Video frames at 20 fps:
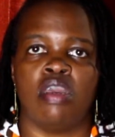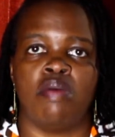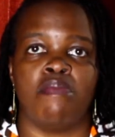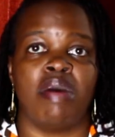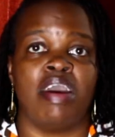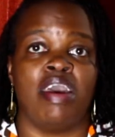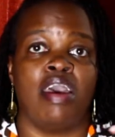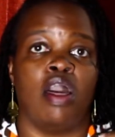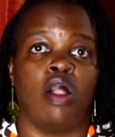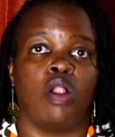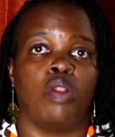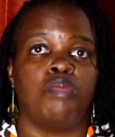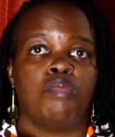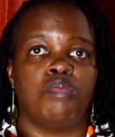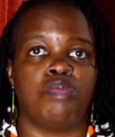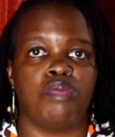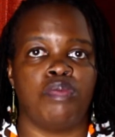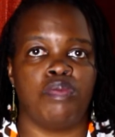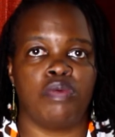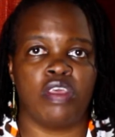it might
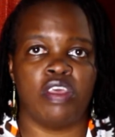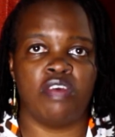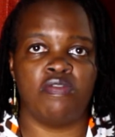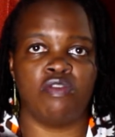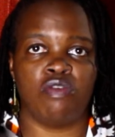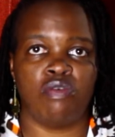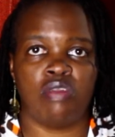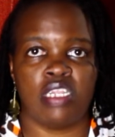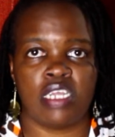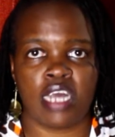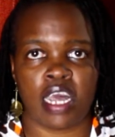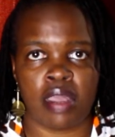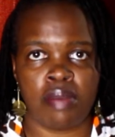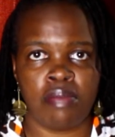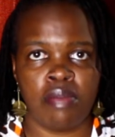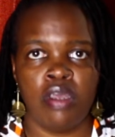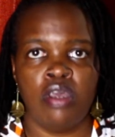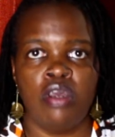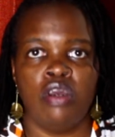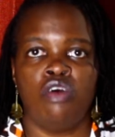help give you time